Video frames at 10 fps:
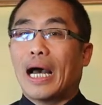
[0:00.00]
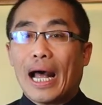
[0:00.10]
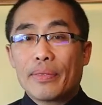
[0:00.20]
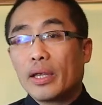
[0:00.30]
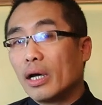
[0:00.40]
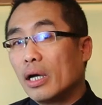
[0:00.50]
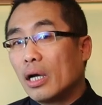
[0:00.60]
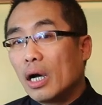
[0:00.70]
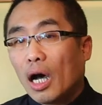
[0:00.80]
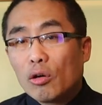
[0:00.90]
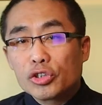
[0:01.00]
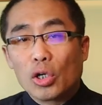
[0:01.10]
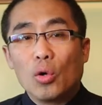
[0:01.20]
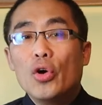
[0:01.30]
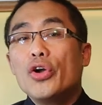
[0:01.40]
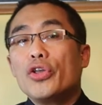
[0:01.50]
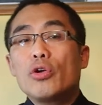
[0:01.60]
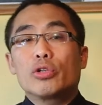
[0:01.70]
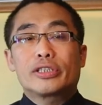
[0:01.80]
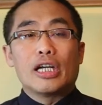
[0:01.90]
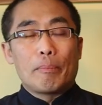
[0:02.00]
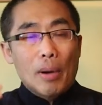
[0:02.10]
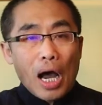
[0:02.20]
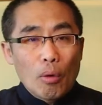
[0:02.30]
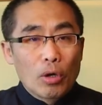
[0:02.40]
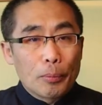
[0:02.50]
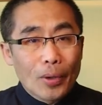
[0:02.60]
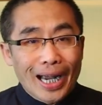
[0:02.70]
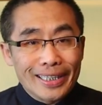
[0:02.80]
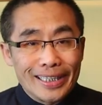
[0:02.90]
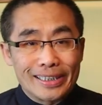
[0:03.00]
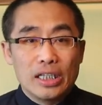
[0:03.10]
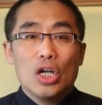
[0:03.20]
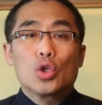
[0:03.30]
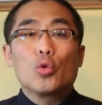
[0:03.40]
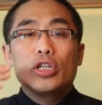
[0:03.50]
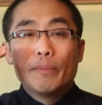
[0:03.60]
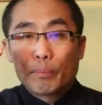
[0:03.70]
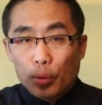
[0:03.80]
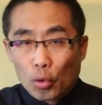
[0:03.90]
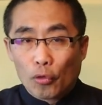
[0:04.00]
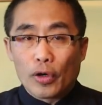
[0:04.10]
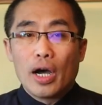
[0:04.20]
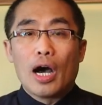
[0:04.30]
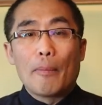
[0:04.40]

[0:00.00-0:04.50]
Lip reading: and also use the power practice to improve